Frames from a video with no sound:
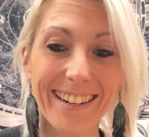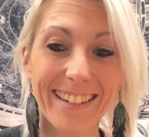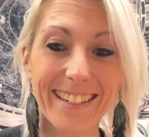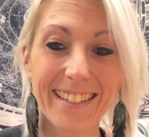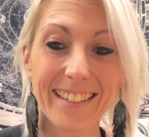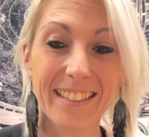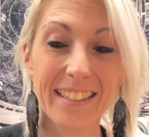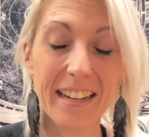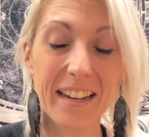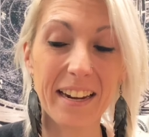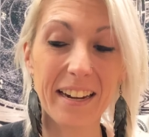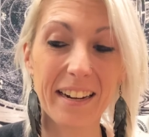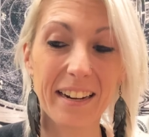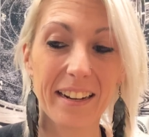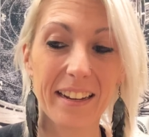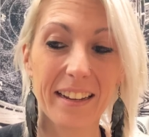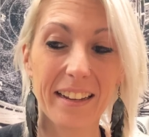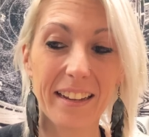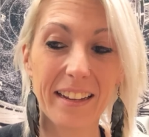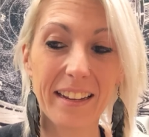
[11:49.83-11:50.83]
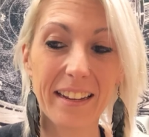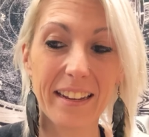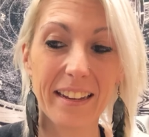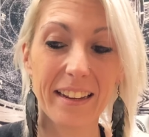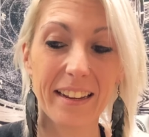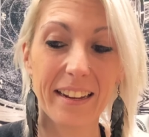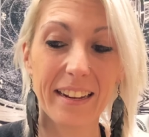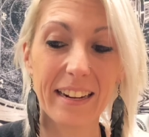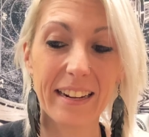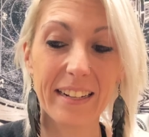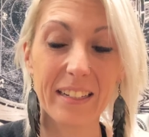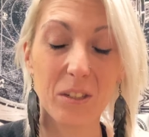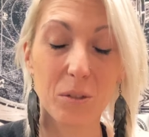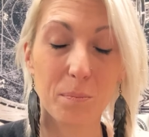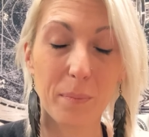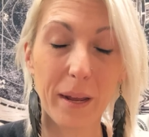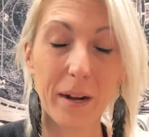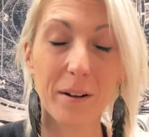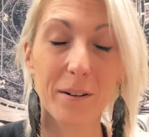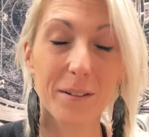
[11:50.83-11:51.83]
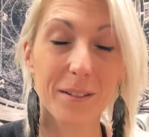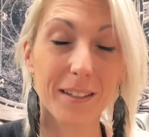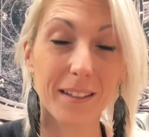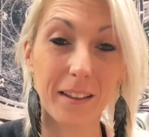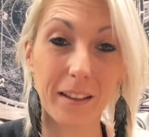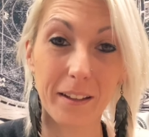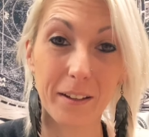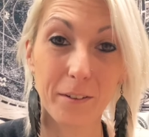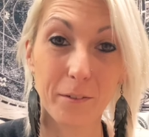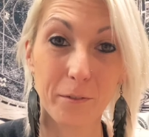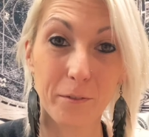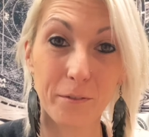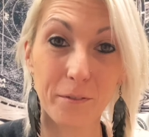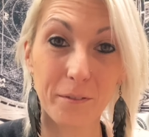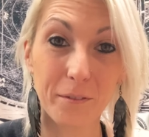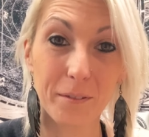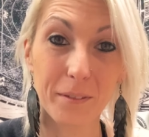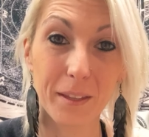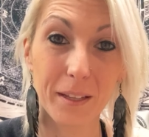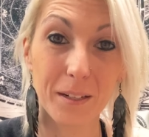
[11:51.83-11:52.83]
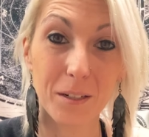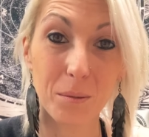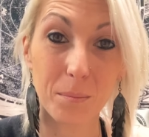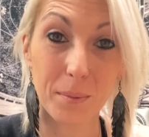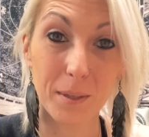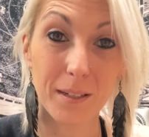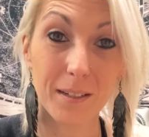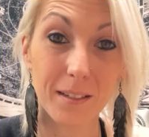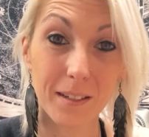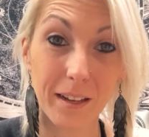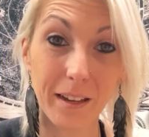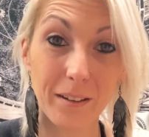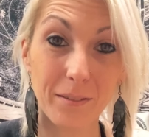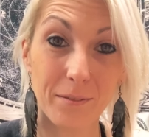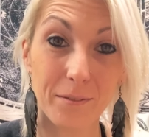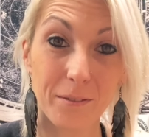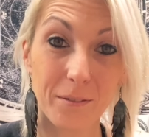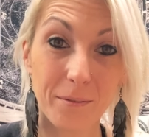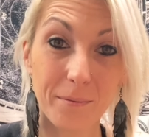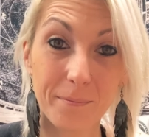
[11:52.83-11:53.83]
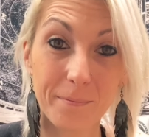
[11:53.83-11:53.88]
is that it's better to live than to be safe.